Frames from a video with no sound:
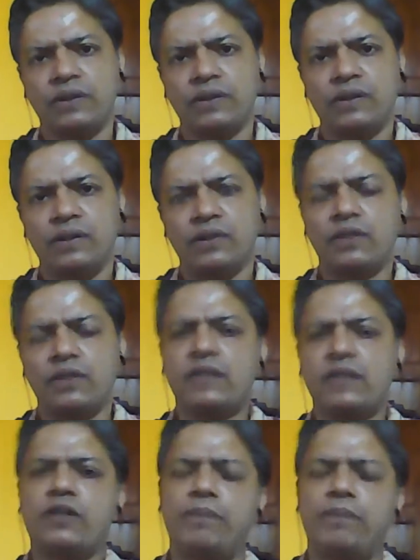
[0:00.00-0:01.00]
So this
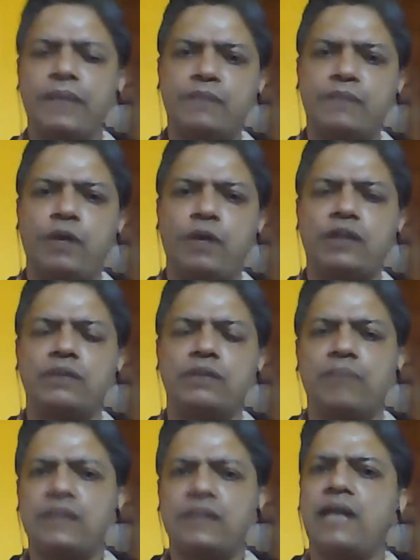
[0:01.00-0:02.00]
complex plot
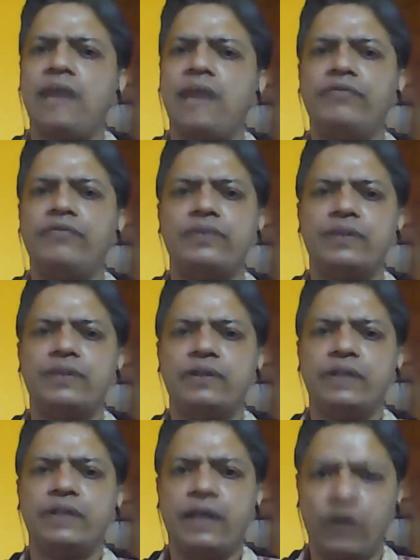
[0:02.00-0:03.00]
must have,
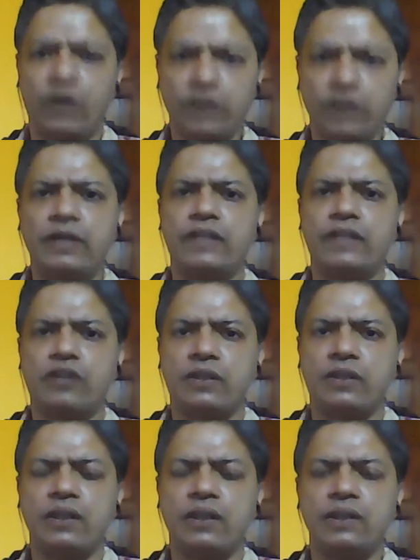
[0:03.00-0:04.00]
according to
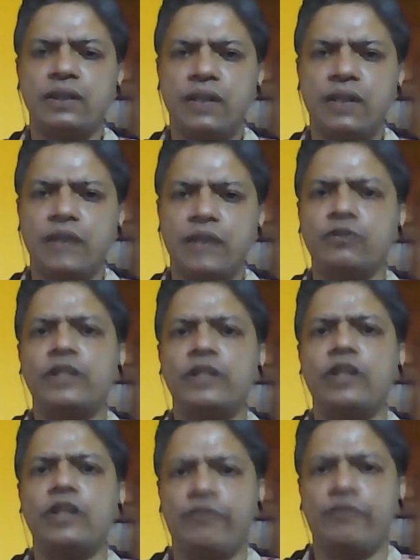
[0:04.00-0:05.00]
Aristotle, a unity
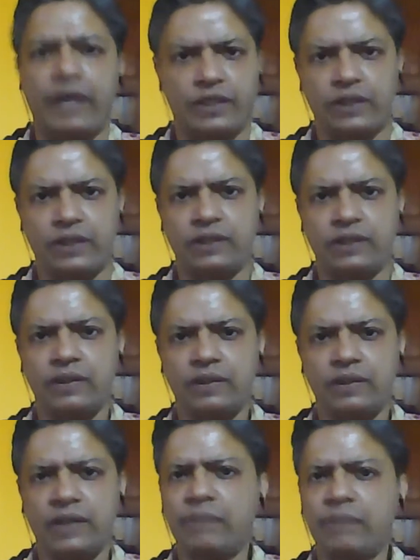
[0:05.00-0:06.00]
of action.
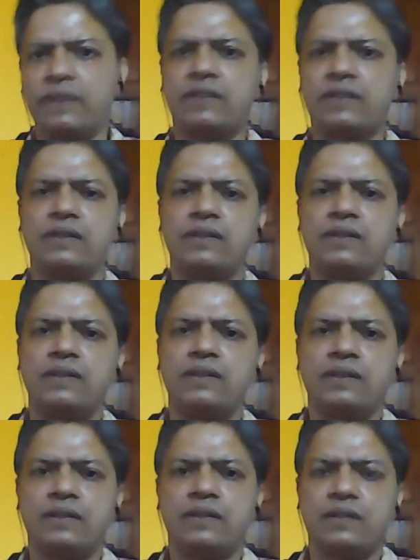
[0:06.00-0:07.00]
That means
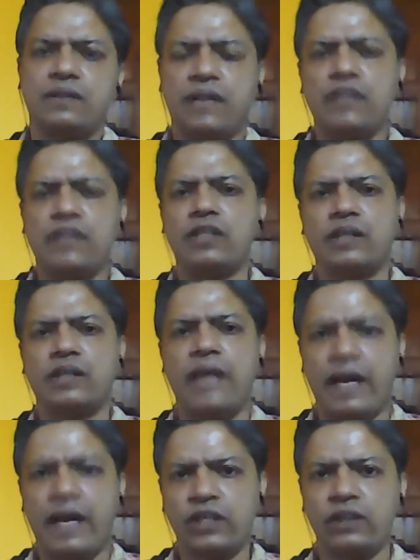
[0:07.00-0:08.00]
the tragic
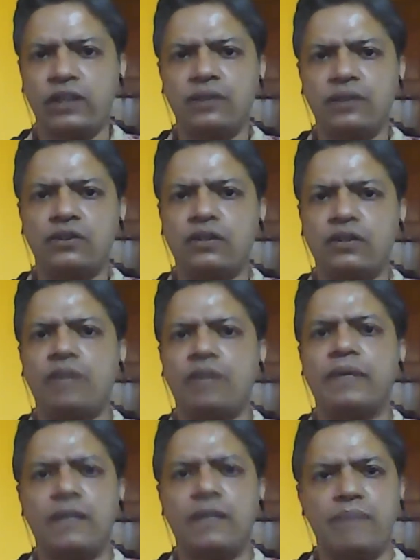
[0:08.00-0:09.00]
action should not be
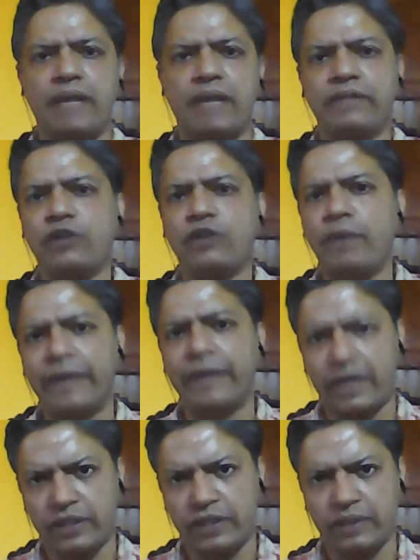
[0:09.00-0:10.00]
combined with comic
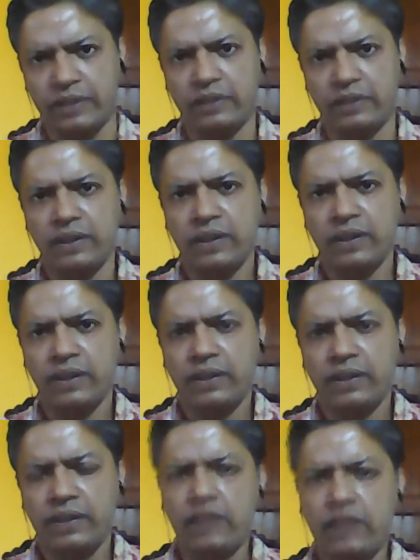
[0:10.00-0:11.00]
action.
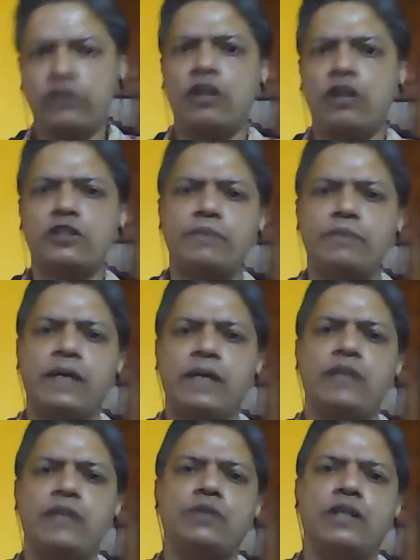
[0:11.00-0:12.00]
There should also be a
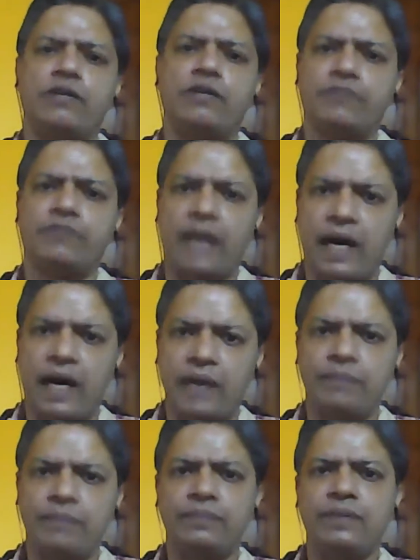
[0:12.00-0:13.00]
unity of
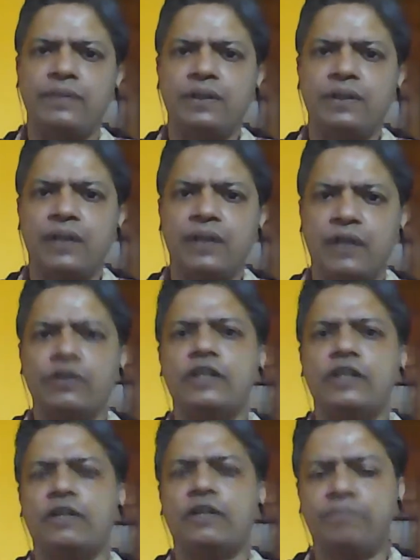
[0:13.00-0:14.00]
time, a unity
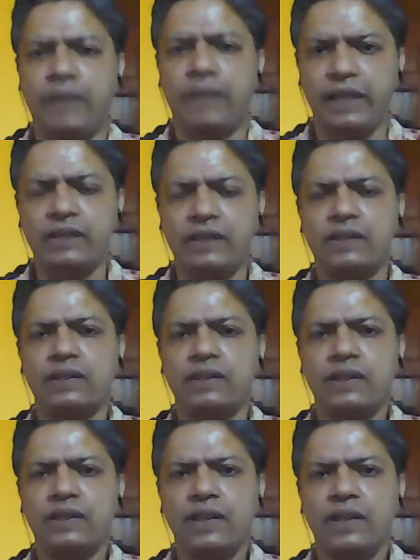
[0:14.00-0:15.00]
of place,
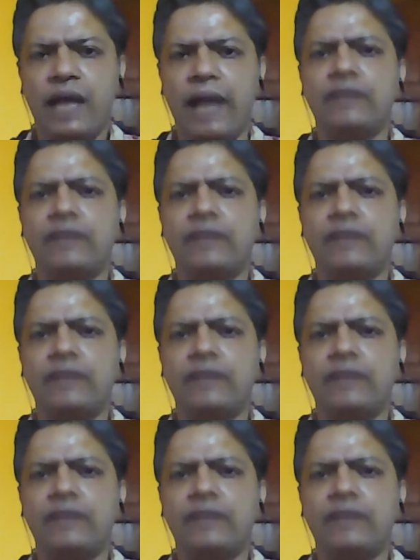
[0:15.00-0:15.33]
and